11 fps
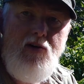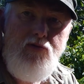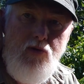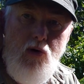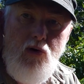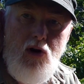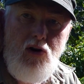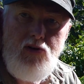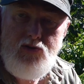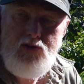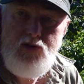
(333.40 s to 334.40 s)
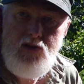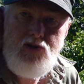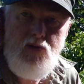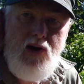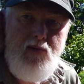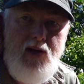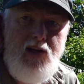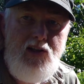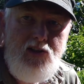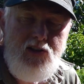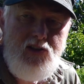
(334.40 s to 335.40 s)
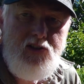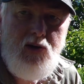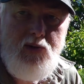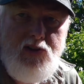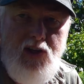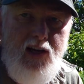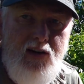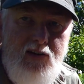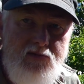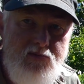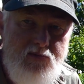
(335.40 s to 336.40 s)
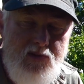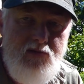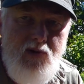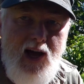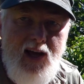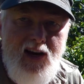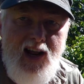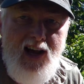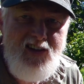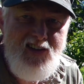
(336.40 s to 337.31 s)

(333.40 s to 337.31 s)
$4 a square metre, shall we say, to round it out.